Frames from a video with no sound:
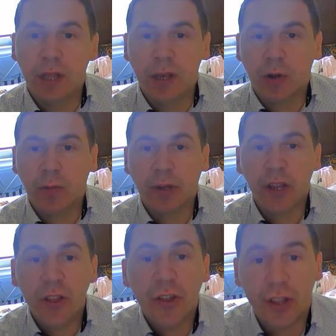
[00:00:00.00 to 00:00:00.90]
There could be
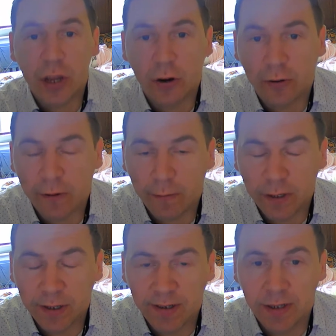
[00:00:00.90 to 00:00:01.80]
engineer of
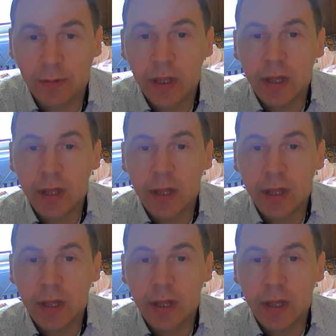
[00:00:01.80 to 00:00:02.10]
the team.